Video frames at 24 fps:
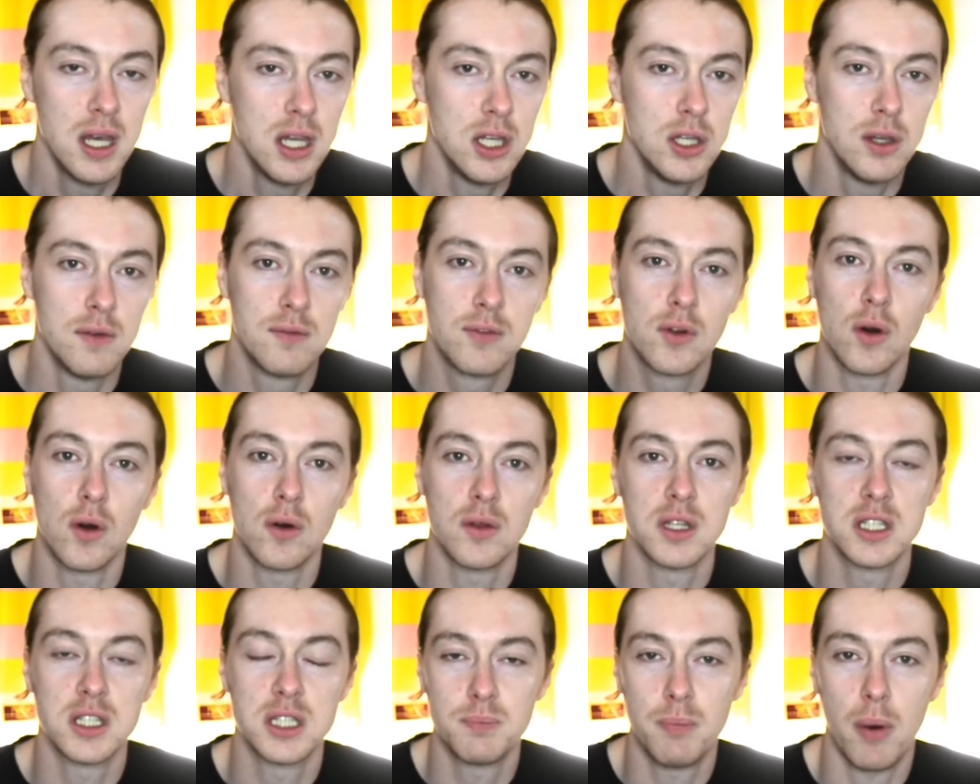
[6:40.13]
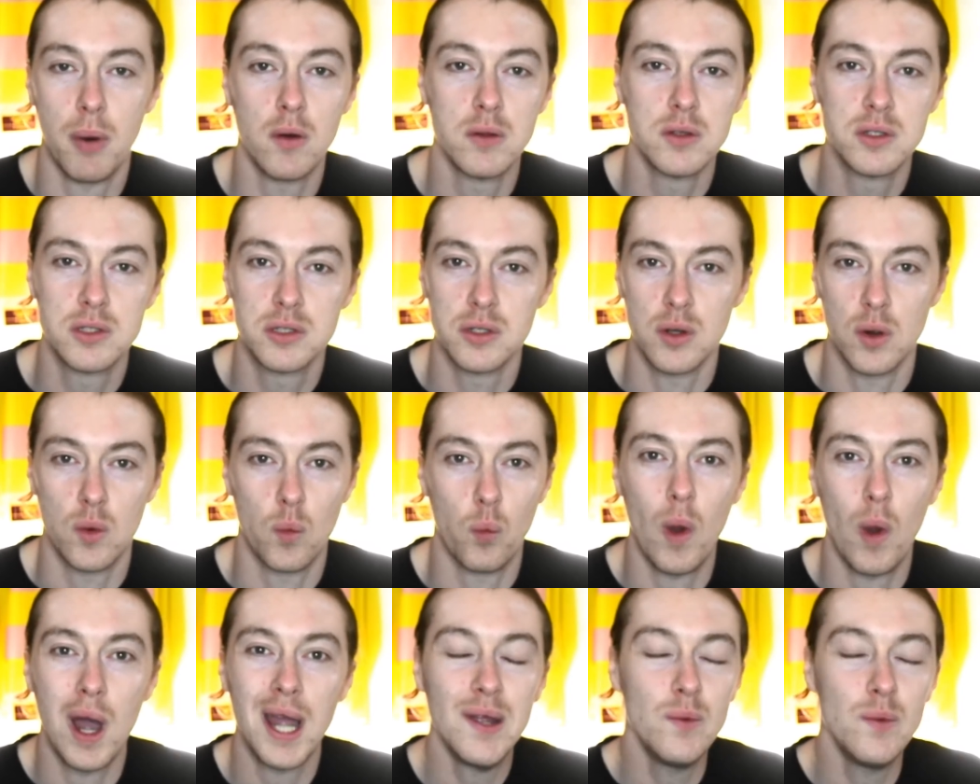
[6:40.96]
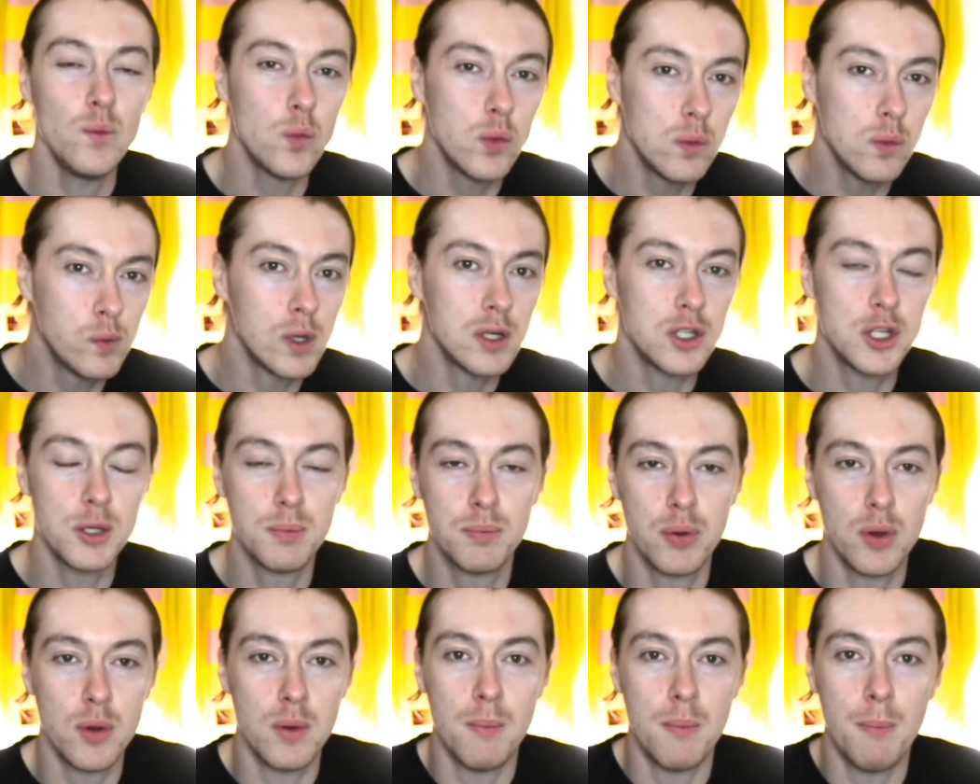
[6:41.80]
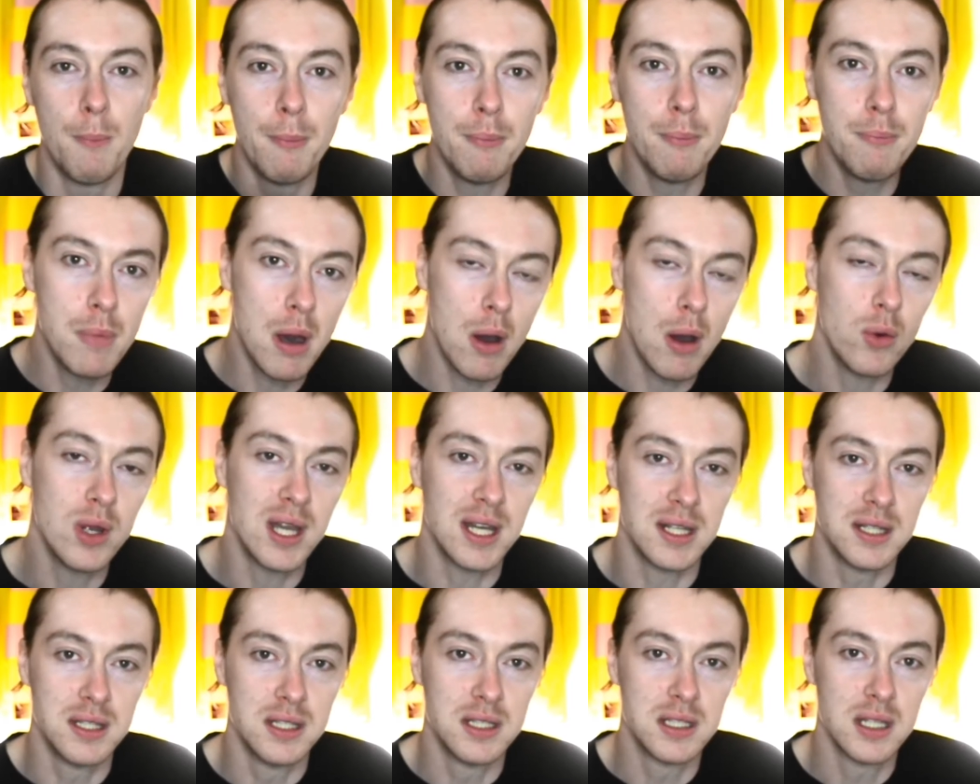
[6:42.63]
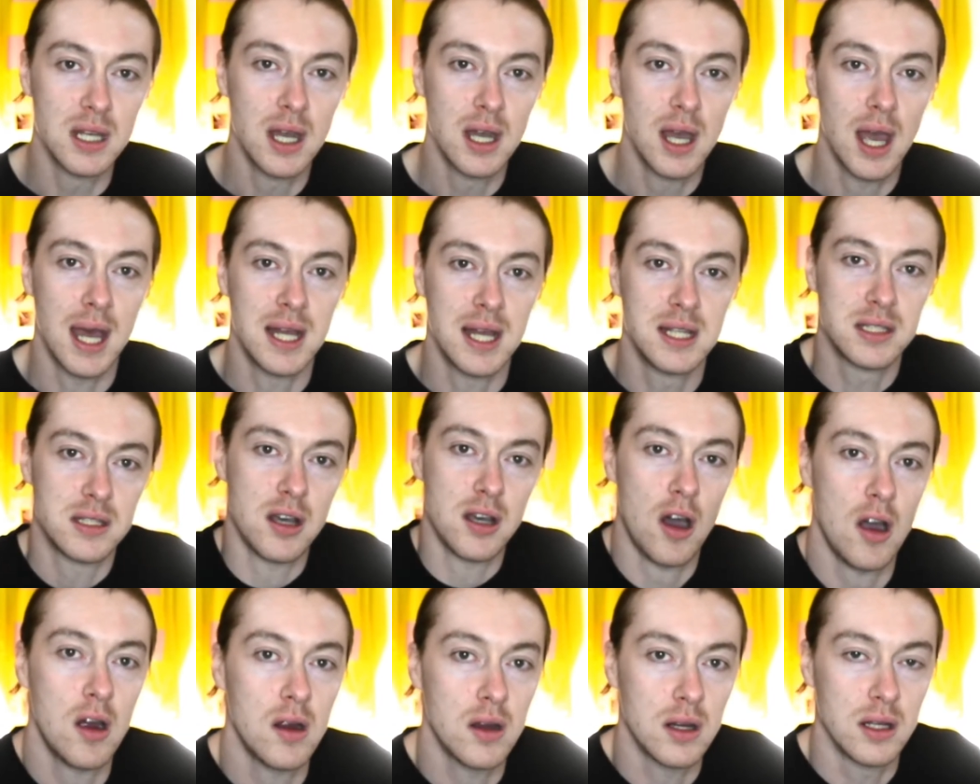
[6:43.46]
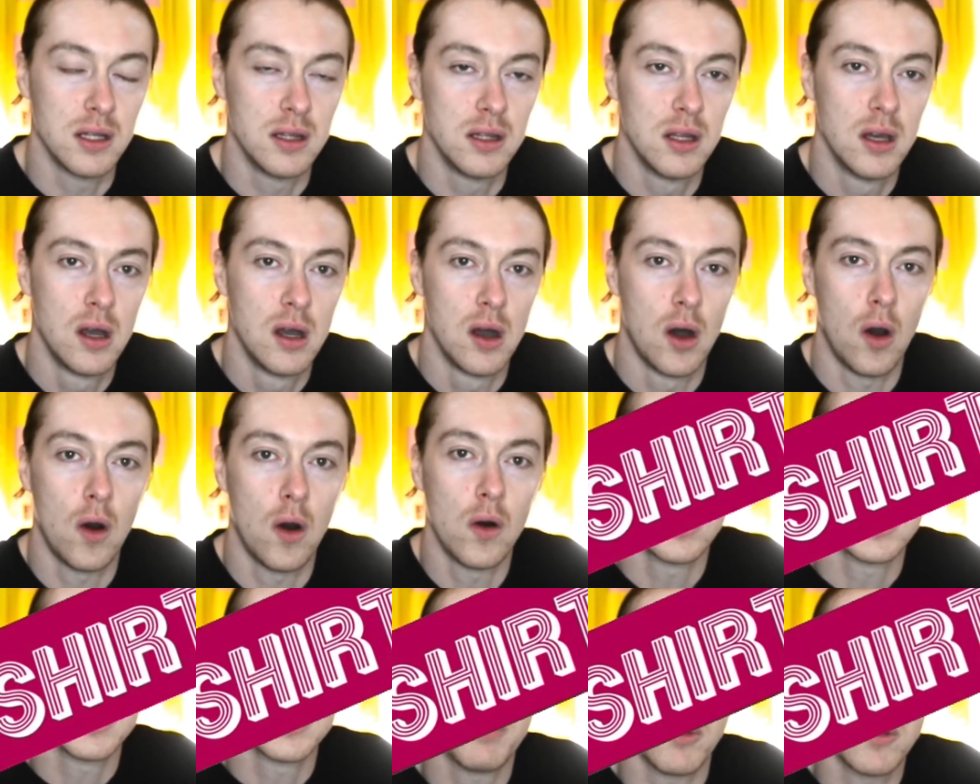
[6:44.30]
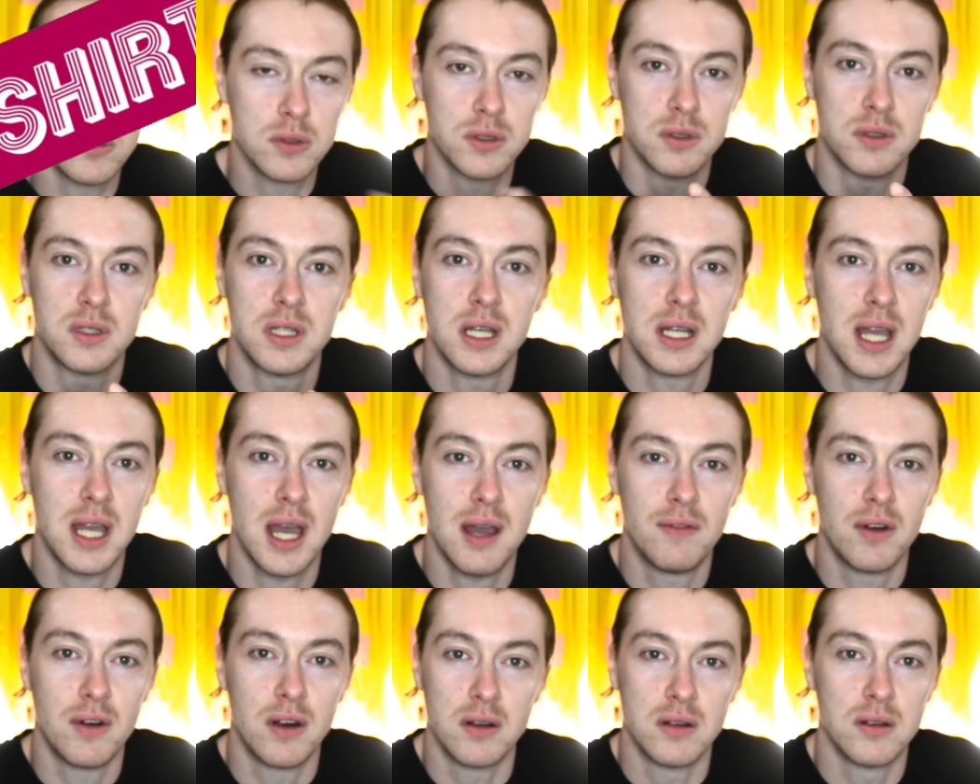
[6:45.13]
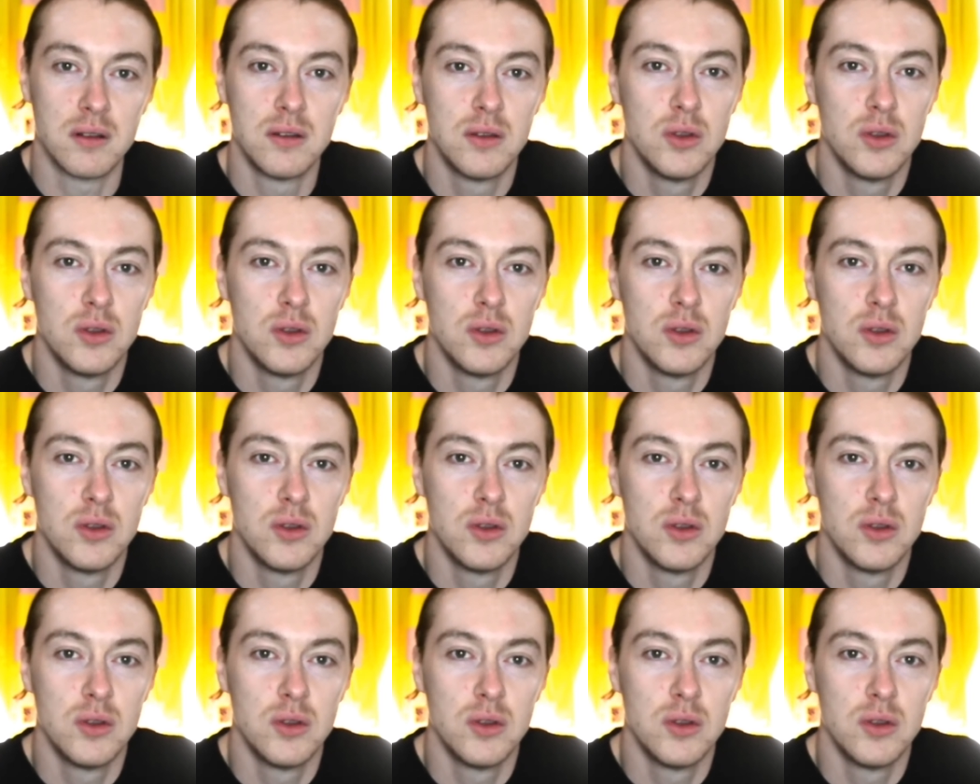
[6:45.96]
You've got the sponsor. Why would you put millions in tartan on a sponsor together?